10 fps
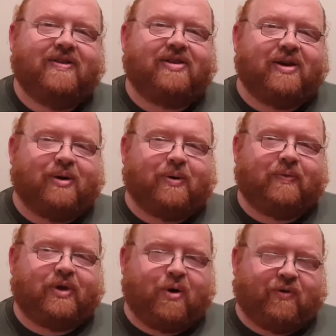So
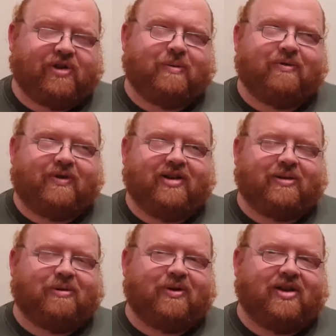hopefully someone finds
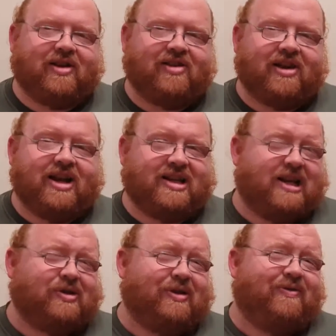some of the things I say
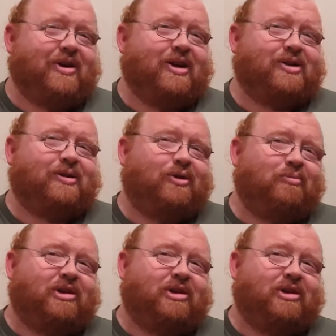intentionally funny too.